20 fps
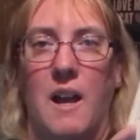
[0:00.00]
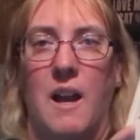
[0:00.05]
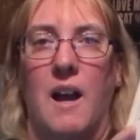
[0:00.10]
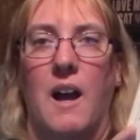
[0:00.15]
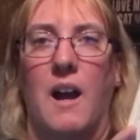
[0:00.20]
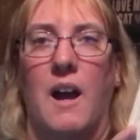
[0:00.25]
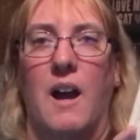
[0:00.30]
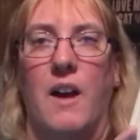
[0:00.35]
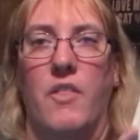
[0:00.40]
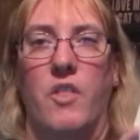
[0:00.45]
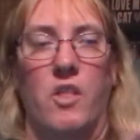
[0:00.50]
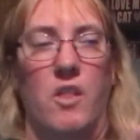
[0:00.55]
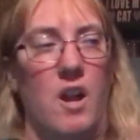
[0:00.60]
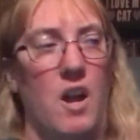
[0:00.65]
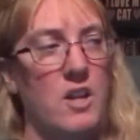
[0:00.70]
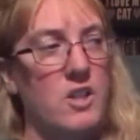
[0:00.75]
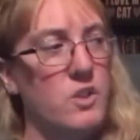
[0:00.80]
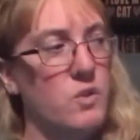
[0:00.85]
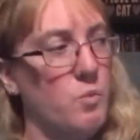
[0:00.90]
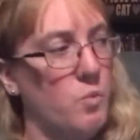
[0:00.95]
The
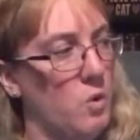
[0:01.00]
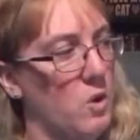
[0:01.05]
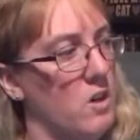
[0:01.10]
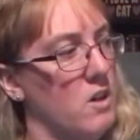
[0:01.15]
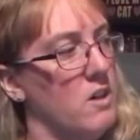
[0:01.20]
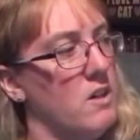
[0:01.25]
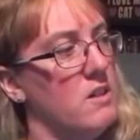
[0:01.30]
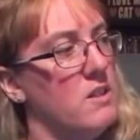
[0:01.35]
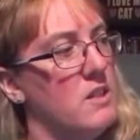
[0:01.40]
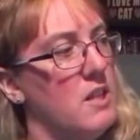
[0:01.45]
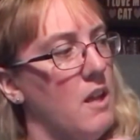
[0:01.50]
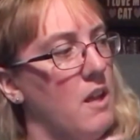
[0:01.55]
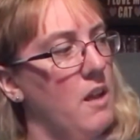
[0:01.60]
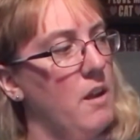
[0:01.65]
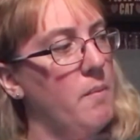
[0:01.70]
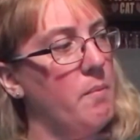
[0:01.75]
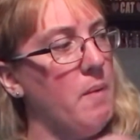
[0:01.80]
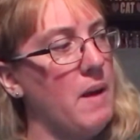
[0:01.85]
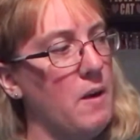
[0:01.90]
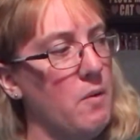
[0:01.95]
Lost Words
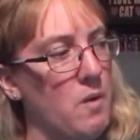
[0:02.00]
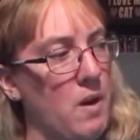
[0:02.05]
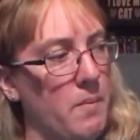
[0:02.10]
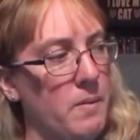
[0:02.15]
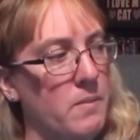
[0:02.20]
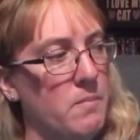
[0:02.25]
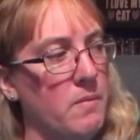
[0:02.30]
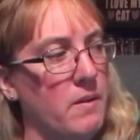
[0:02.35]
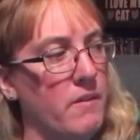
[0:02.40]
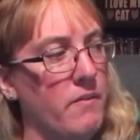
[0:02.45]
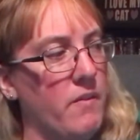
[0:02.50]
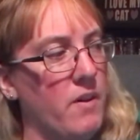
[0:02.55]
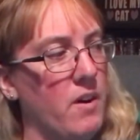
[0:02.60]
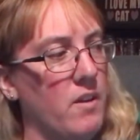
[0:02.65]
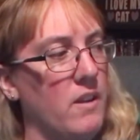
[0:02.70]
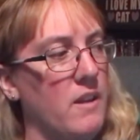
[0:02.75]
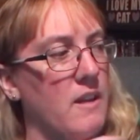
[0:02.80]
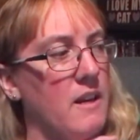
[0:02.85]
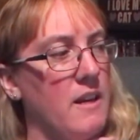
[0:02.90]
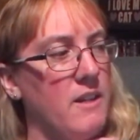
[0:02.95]
by Robert
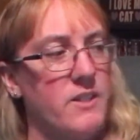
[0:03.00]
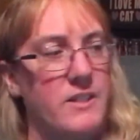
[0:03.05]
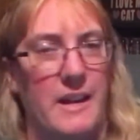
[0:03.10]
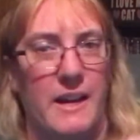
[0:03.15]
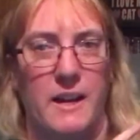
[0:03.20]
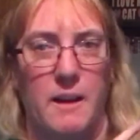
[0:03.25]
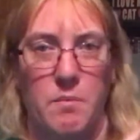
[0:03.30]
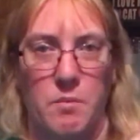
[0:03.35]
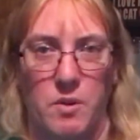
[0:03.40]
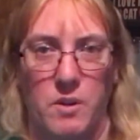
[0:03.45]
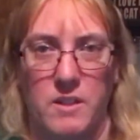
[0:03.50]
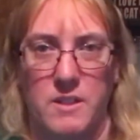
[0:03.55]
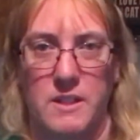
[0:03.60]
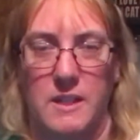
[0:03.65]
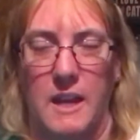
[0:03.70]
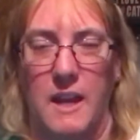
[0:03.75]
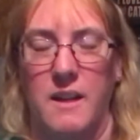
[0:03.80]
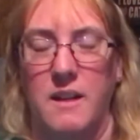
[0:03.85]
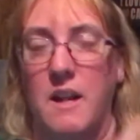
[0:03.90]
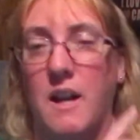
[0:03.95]
McFarlane and Jackie Morris
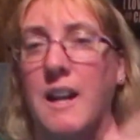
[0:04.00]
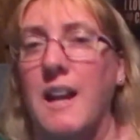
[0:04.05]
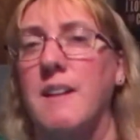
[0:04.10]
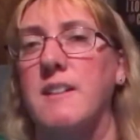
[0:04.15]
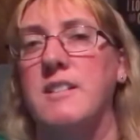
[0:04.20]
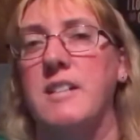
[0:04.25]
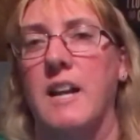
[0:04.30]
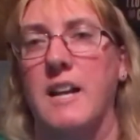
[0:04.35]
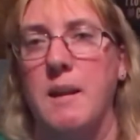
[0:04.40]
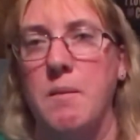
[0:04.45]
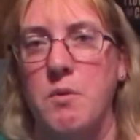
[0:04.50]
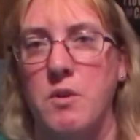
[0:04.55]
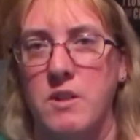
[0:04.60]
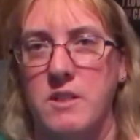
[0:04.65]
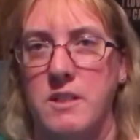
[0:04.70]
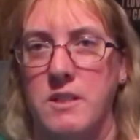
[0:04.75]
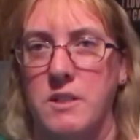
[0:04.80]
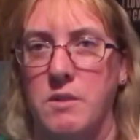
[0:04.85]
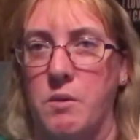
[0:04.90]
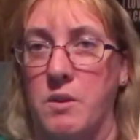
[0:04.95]
again. Again, Jackie
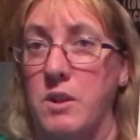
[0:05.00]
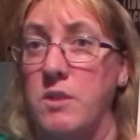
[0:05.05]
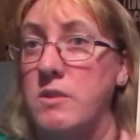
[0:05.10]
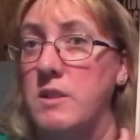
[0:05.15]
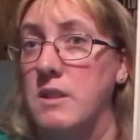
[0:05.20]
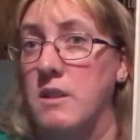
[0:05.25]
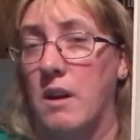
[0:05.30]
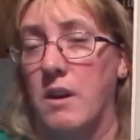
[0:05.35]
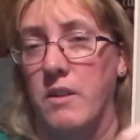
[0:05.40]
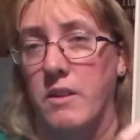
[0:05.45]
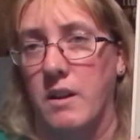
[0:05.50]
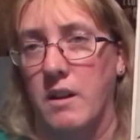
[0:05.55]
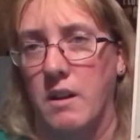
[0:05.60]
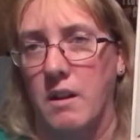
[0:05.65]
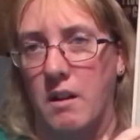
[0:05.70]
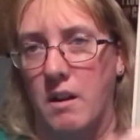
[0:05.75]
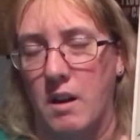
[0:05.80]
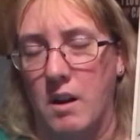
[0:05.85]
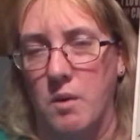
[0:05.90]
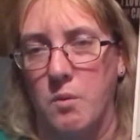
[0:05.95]
Morris is the one who did all the
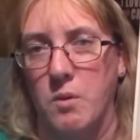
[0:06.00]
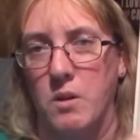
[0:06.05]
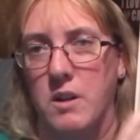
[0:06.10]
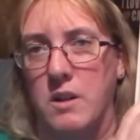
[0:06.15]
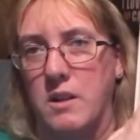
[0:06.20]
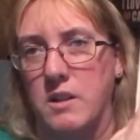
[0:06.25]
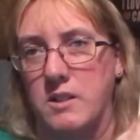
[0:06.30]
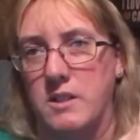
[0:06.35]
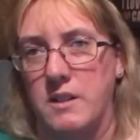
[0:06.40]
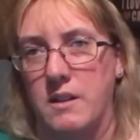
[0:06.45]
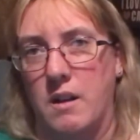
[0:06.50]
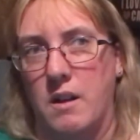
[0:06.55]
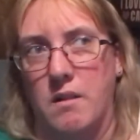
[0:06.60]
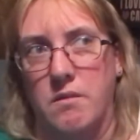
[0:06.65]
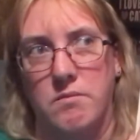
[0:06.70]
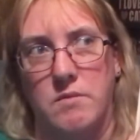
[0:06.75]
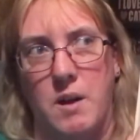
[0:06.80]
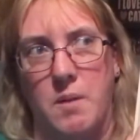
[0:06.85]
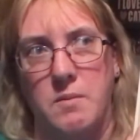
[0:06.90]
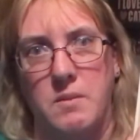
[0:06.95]
artwork.
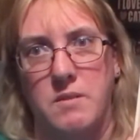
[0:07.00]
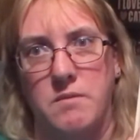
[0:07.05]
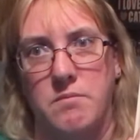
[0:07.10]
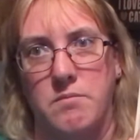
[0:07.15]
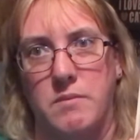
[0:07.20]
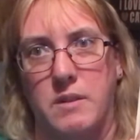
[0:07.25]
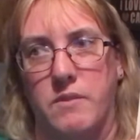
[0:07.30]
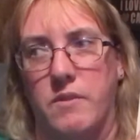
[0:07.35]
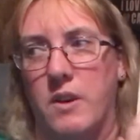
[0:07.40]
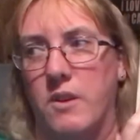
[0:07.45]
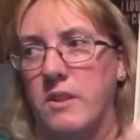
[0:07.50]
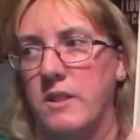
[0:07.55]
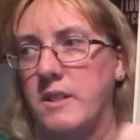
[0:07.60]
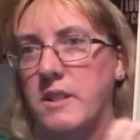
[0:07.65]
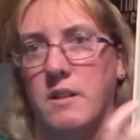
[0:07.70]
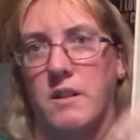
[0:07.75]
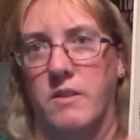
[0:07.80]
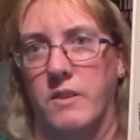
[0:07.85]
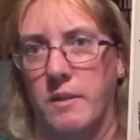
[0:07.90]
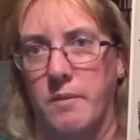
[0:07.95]
Robert McFarlane did
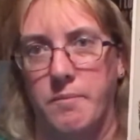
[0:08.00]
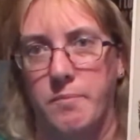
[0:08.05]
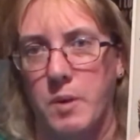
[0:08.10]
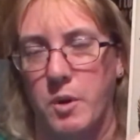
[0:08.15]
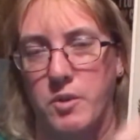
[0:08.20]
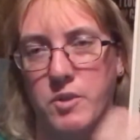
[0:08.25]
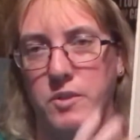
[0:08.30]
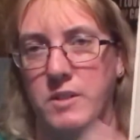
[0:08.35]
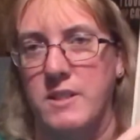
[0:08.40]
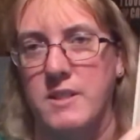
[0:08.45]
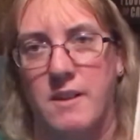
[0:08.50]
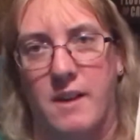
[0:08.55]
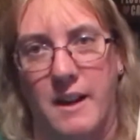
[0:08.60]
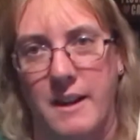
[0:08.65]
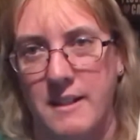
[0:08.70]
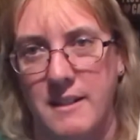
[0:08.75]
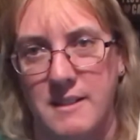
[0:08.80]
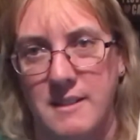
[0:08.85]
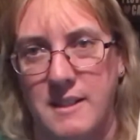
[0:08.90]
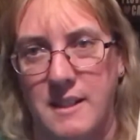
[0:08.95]
all the poetry. Sorry, I
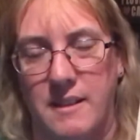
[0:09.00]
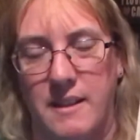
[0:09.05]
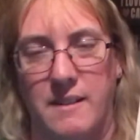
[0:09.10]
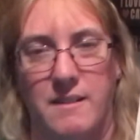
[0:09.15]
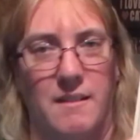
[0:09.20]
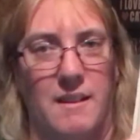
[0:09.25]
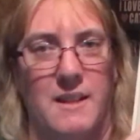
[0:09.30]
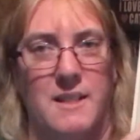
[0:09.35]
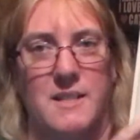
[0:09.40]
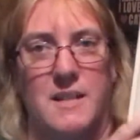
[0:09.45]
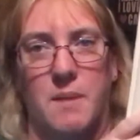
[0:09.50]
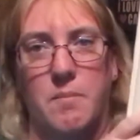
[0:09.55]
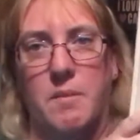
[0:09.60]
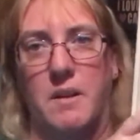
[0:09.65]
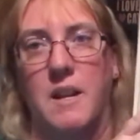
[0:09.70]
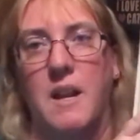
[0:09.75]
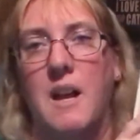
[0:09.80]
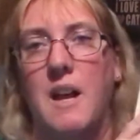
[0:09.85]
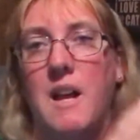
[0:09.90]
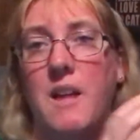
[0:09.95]
didn't say that in the last time, but
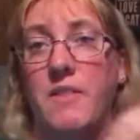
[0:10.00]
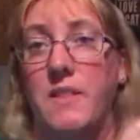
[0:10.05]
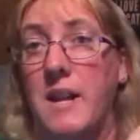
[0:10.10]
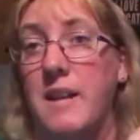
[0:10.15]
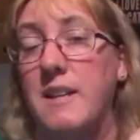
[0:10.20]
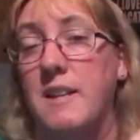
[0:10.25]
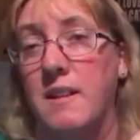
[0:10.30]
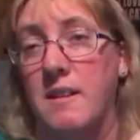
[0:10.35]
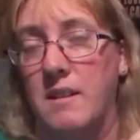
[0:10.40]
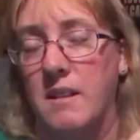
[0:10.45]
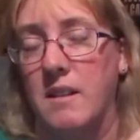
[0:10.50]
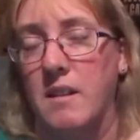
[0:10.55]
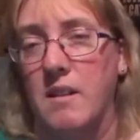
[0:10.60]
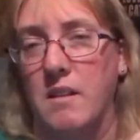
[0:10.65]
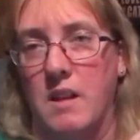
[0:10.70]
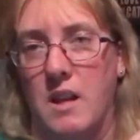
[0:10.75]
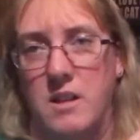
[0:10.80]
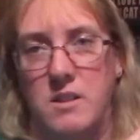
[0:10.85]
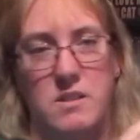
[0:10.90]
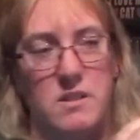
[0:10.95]
they did
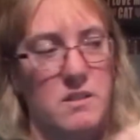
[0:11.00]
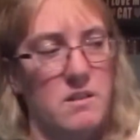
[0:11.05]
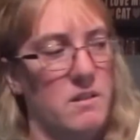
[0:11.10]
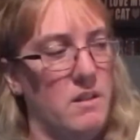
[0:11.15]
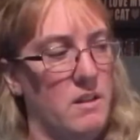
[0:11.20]
Lost